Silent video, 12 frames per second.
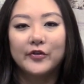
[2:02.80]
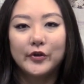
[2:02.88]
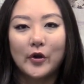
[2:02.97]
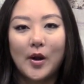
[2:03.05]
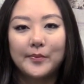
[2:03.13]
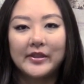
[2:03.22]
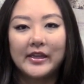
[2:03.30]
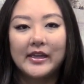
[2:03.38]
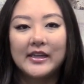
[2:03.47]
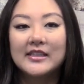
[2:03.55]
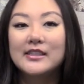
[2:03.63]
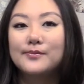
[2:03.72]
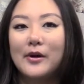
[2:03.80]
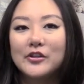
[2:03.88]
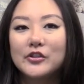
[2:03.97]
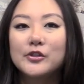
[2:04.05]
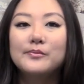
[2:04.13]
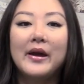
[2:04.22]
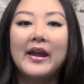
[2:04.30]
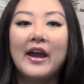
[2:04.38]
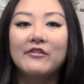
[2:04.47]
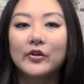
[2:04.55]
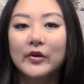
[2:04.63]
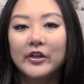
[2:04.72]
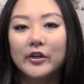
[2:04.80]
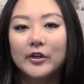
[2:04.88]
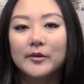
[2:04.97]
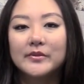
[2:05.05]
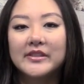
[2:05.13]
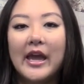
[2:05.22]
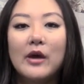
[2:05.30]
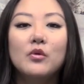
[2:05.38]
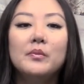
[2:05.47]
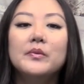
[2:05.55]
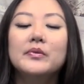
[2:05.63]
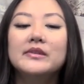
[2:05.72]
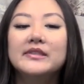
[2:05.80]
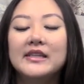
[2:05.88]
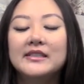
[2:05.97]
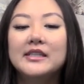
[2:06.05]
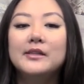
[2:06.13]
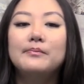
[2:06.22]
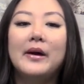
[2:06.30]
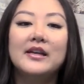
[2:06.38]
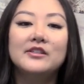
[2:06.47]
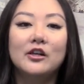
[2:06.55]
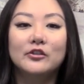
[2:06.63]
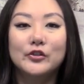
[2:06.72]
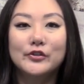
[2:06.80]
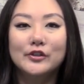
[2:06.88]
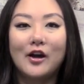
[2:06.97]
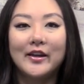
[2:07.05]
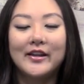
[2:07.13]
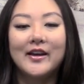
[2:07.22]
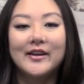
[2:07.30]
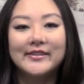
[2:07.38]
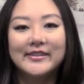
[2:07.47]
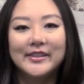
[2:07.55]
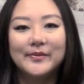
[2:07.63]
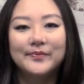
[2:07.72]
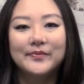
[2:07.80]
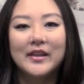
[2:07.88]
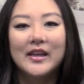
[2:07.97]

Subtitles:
for Neuropathy, is sponsored by Evergreen Herbs and will be presented by Dr. Scotty Hudson.